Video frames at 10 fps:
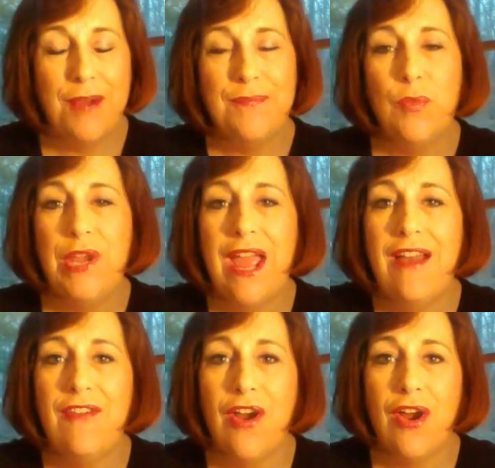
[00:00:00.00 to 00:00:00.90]
We
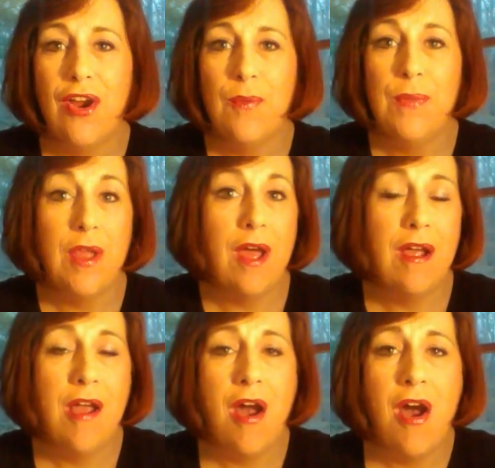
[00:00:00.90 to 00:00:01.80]
have our
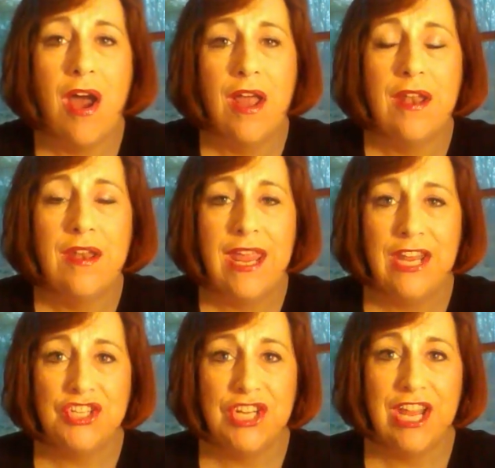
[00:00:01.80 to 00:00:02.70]
blog on
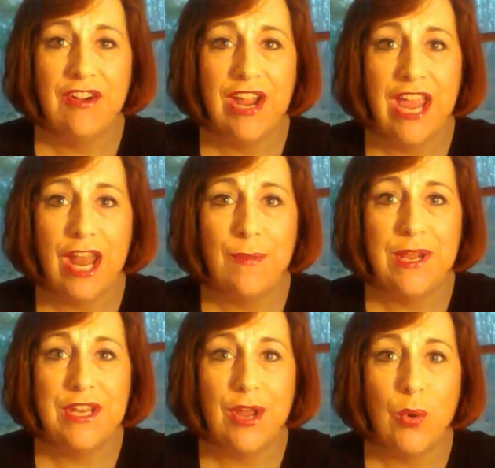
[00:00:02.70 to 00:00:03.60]

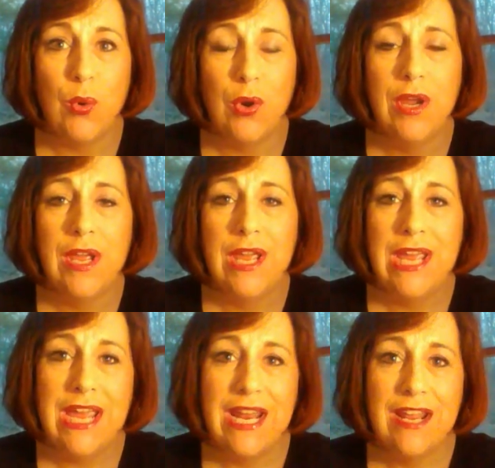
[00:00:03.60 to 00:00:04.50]
agingcareacademy.org,
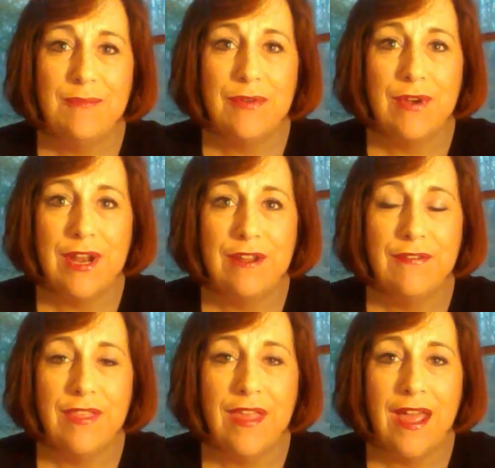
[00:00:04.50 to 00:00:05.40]
and I've been writing
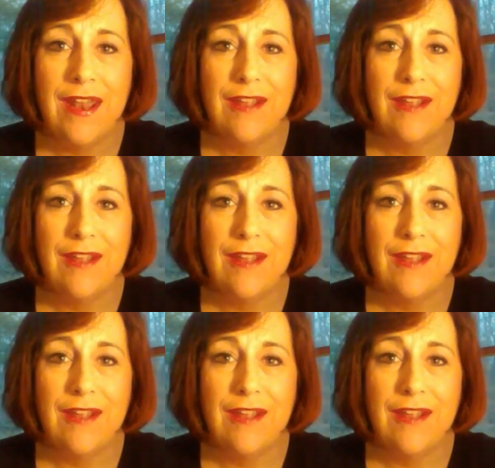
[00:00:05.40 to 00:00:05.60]
for that.